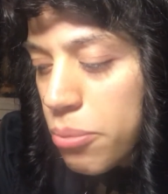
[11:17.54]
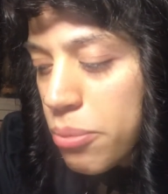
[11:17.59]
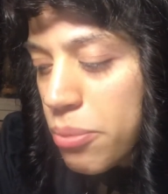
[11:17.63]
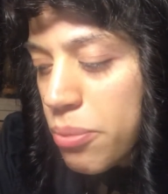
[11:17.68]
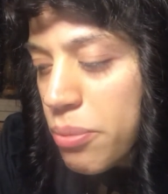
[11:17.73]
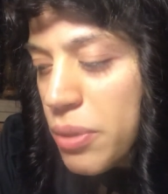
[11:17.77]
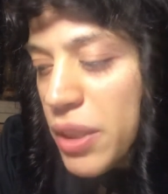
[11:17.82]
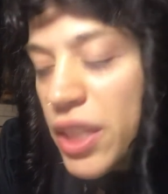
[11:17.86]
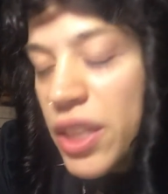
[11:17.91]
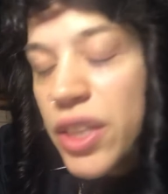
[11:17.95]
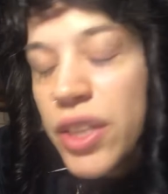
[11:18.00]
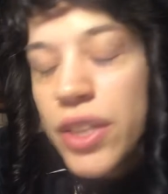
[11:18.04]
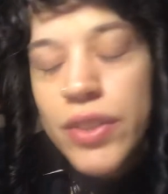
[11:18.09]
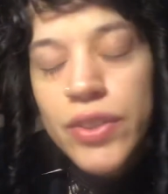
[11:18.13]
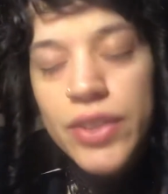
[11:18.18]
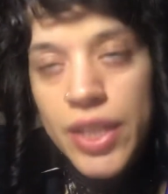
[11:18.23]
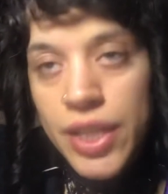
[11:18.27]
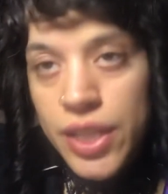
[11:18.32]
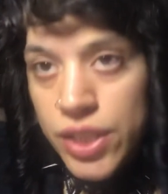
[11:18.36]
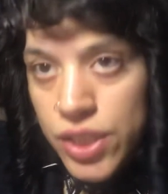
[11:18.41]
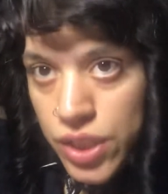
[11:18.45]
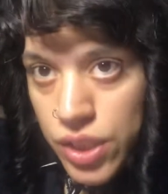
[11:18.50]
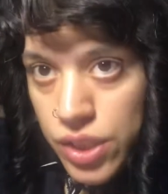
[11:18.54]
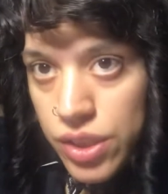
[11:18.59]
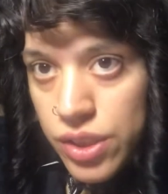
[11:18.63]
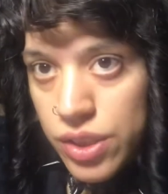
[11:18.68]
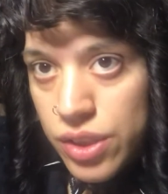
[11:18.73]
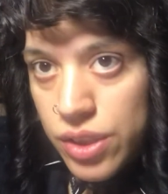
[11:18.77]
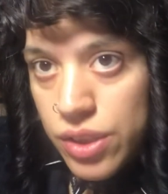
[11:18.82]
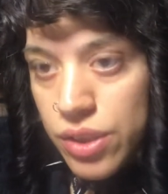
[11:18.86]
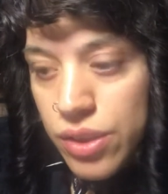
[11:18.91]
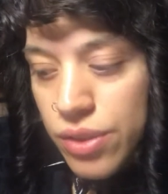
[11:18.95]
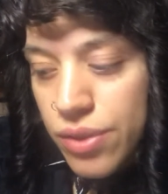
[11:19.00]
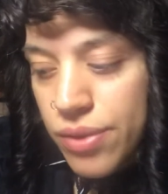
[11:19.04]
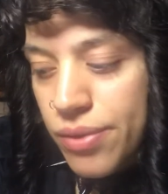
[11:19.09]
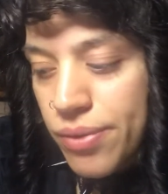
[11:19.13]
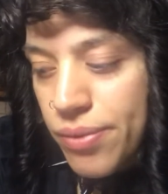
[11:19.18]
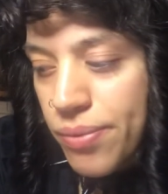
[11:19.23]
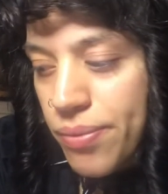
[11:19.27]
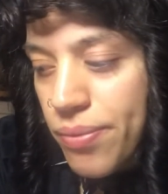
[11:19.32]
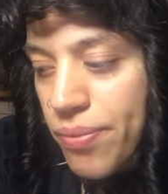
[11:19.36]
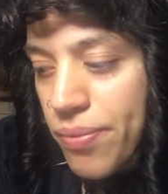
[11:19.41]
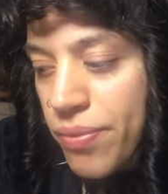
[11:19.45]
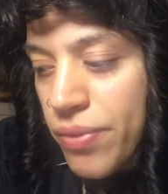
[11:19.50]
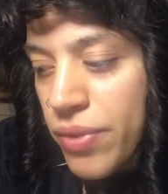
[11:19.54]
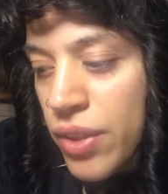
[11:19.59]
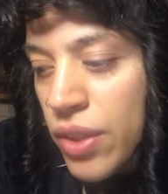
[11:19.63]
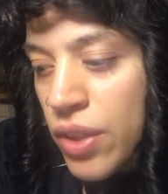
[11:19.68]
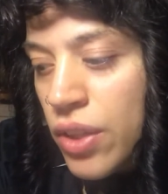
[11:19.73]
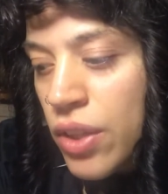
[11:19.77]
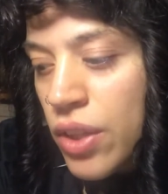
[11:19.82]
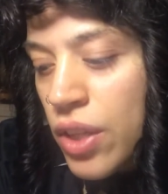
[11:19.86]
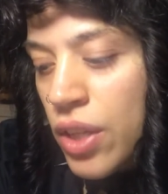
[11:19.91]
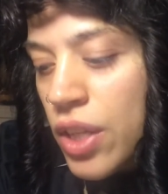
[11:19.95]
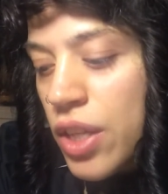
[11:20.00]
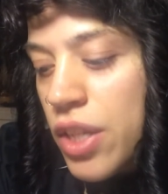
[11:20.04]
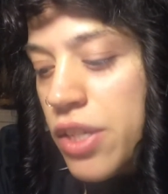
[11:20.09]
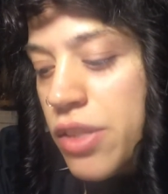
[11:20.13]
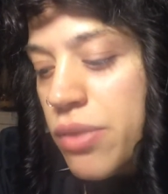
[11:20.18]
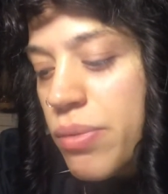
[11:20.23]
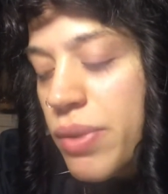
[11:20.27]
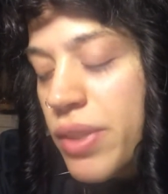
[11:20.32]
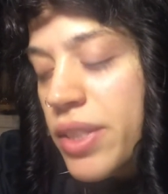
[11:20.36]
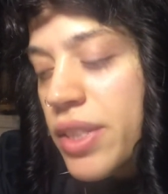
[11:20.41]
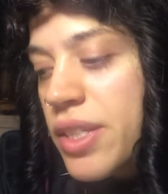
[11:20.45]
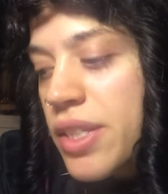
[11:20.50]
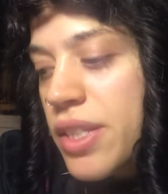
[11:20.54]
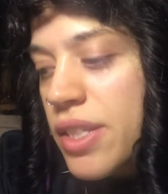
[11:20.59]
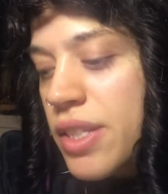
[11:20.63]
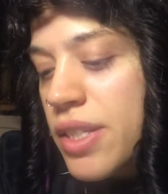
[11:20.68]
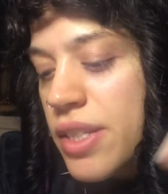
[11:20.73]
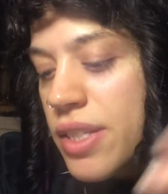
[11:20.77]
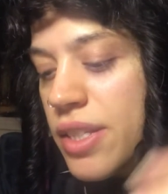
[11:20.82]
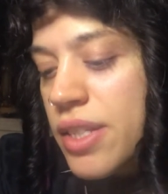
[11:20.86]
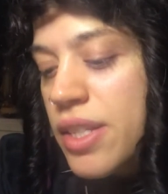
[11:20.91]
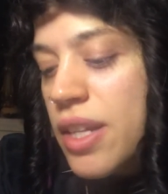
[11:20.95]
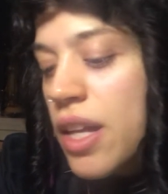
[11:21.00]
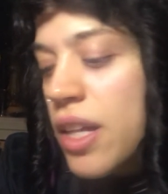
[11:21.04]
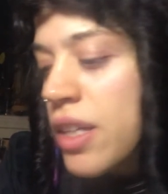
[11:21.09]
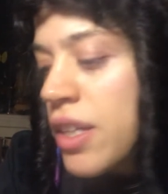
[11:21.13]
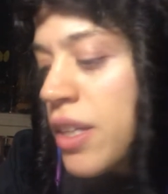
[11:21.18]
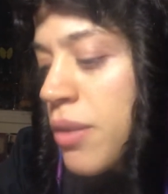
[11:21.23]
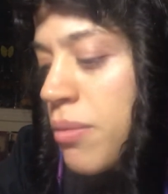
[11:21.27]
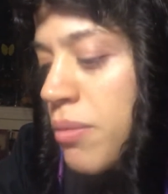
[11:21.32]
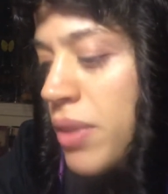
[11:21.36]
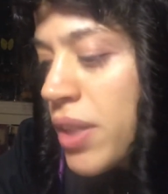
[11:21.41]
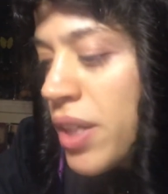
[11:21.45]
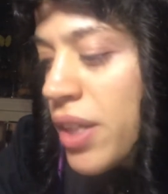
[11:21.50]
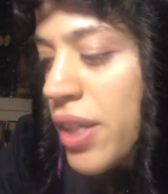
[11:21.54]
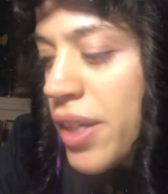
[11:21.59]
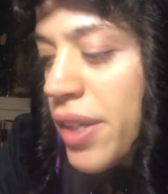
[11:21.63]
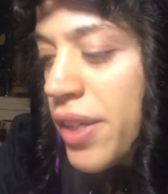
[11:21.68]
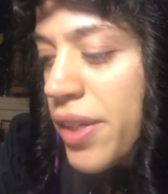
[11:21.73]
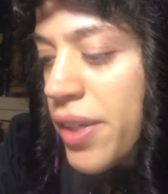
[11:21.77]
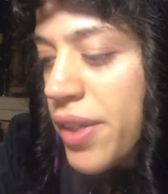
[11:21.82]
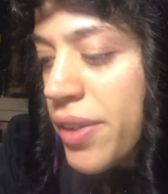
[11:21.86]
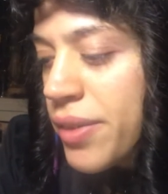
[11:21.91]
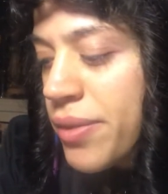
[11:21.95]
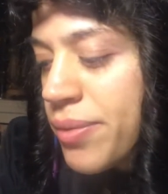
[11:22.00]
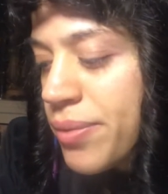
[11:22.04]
Be courageous is what this is telling me here.